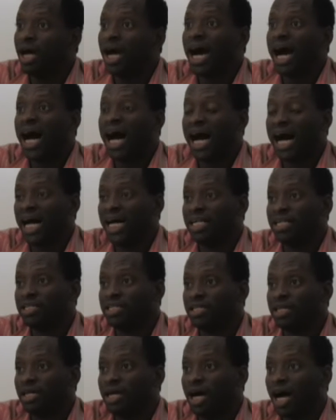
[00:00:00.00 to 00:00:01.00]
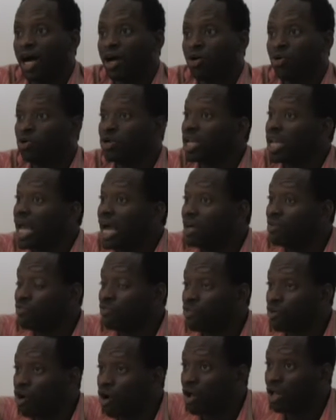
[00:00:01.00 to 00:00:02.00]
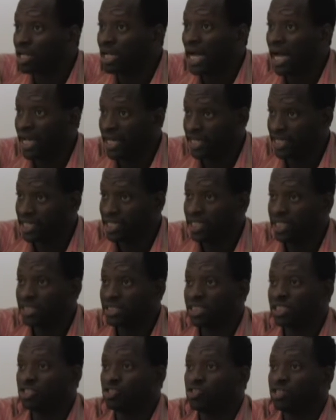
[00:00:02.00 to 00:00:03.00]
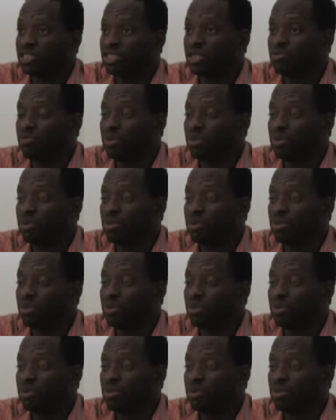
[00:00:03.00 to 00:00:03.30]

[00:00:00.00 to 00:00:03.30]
and a good life for all Guyanese and treating